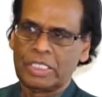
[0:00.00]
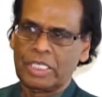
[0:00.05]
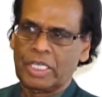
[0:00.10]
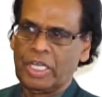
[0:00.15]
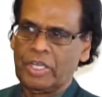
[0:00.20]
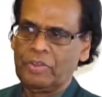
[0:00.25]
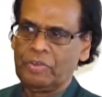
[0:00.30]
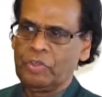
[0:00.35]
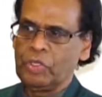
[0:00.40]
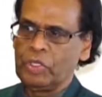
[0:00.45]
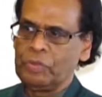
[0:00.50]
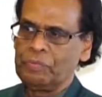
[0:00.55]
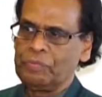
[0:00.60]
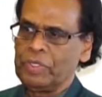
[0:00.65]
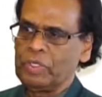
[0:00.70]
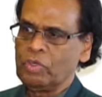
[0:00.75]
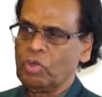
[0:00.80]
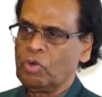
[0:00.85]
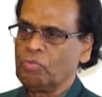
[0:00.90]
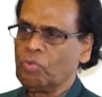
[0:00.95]
if we
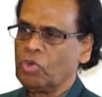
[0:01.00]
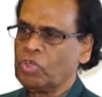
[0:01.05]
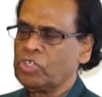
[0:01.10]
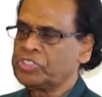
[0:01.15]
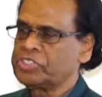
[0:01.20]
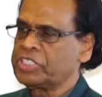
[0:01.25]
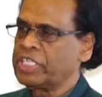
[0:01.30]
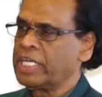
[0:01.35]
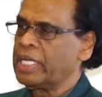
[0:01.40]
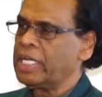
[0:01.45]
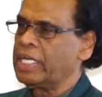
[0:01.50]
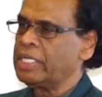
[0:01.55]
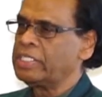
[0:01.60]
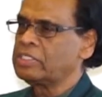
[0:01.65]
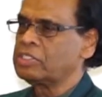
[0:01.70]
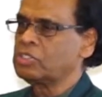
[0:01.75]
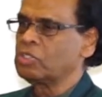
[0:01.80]
don't want to change,